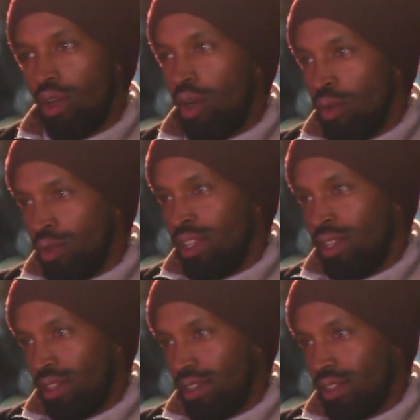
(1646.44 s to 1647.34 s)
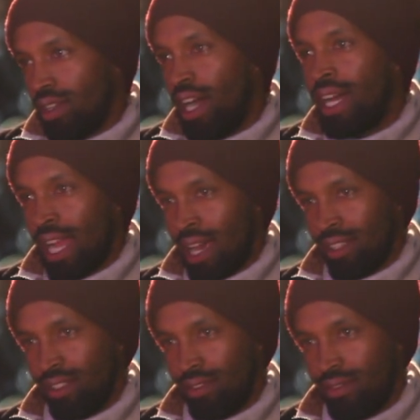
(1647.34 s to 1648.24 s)
owning our
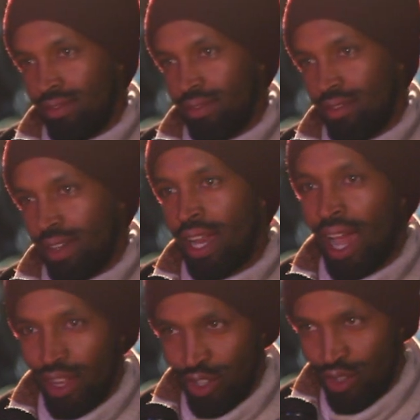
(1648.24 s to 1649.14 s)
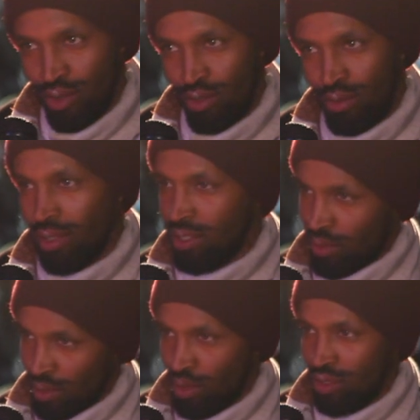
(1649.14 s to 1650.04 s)
narrative and our issues? Because some
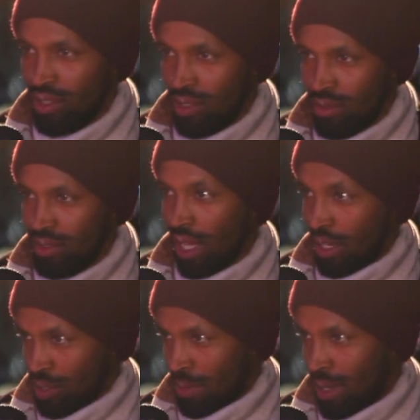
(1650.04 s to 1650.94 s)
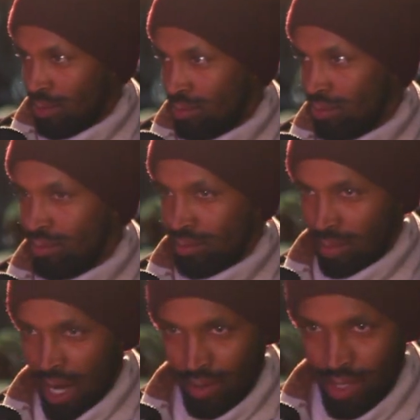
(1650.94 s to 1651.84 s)
of those issues, Al-Shabaab,
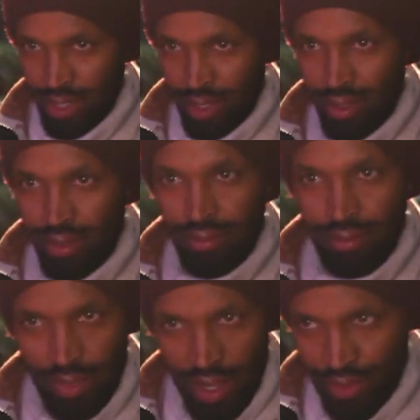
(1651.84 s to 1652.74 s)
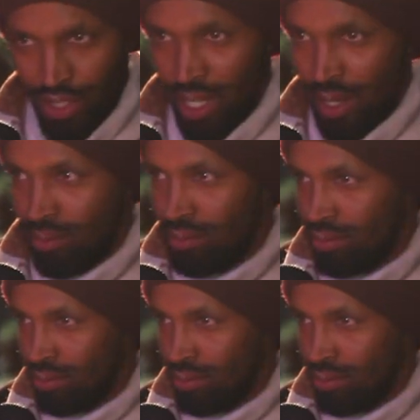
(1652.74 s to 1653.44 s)
piracy, FGM,